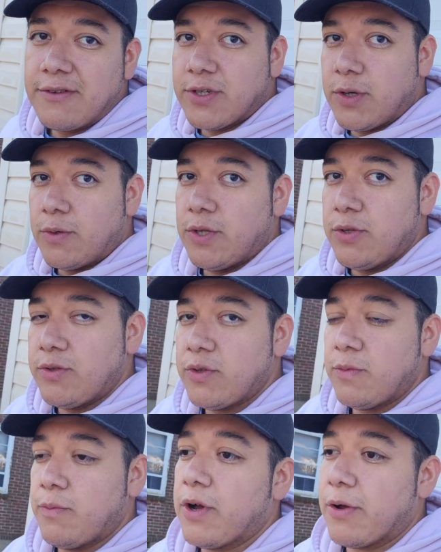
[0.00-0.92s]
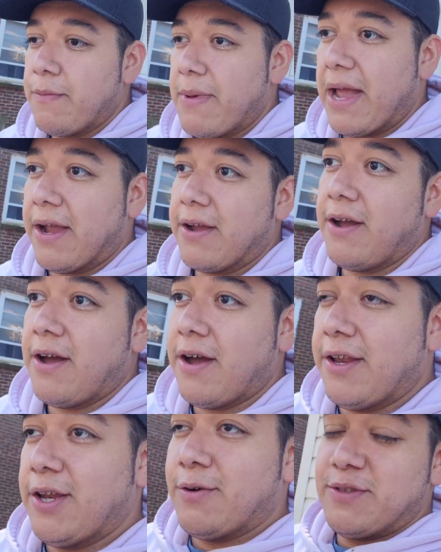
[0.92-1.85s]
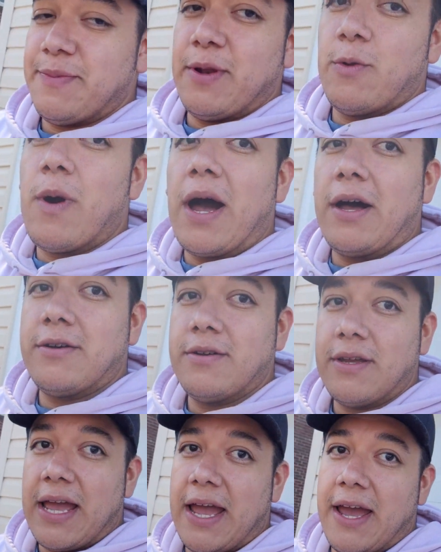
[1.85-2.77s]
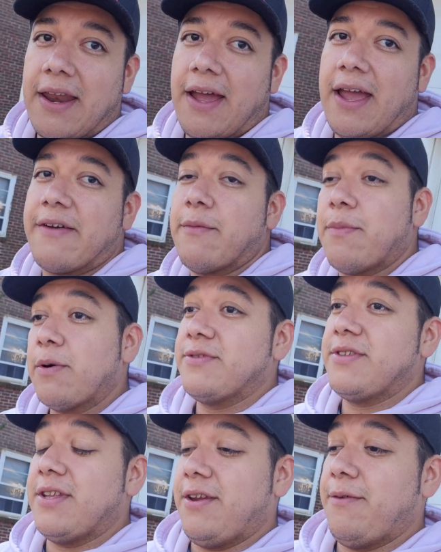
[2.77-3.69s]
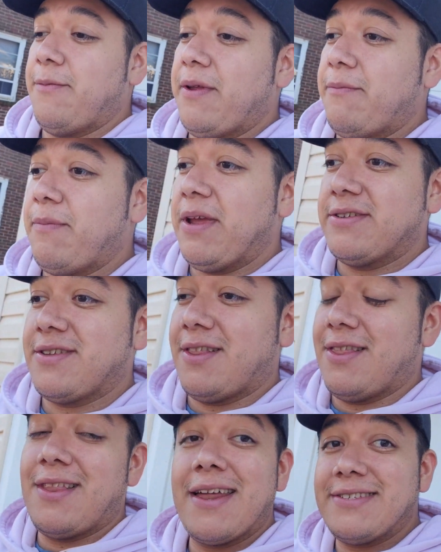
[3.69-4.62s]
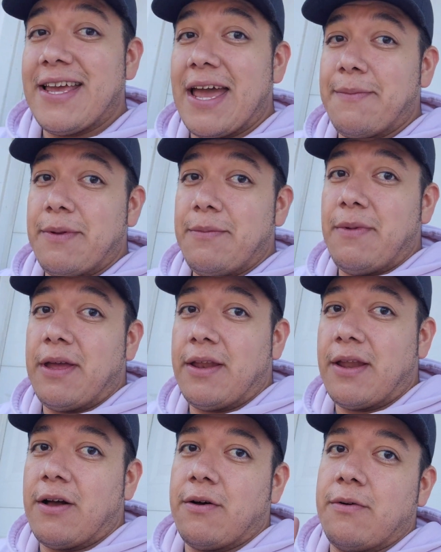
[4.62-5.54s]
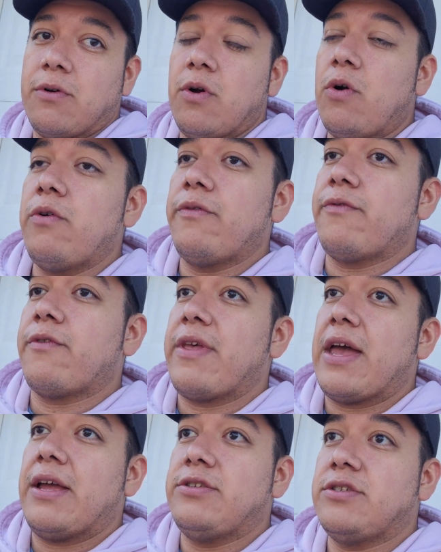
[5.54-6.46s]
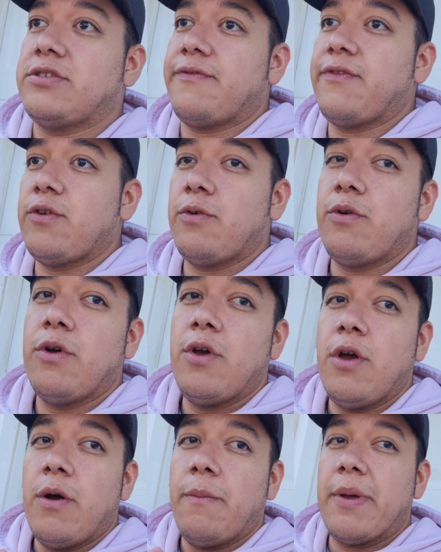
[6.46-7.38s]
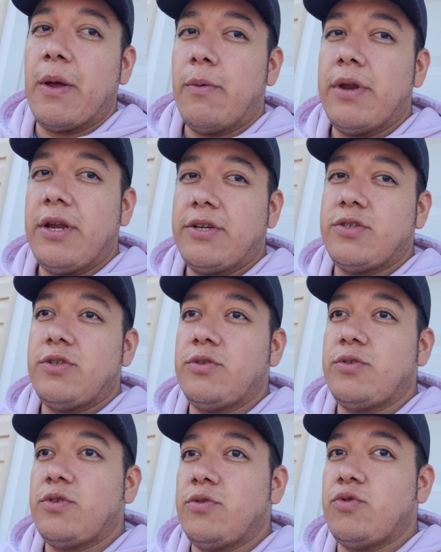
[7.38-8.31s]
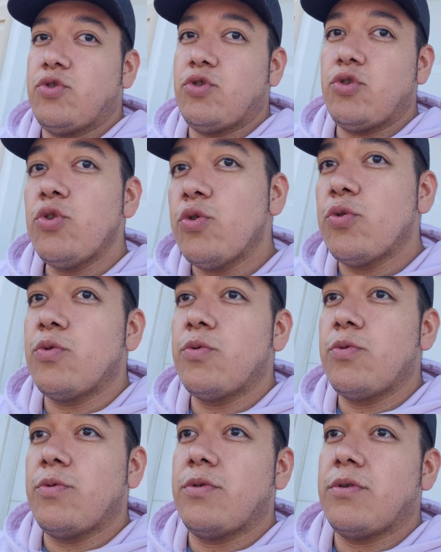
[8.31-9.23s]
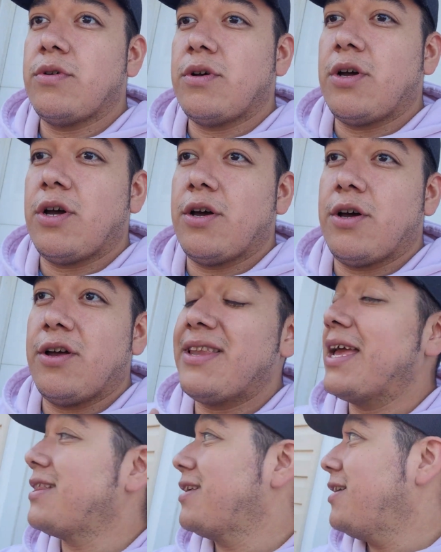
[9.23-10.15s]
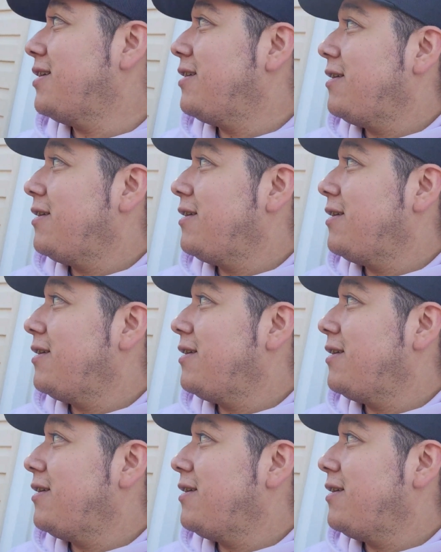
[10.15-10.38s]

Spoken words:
How's it going, YouTube? Welcome back. I know it's been a while and I haven't posted in a bit because a lot has happened, and I'll go over that in just a few. But I want to introduce you to a daily.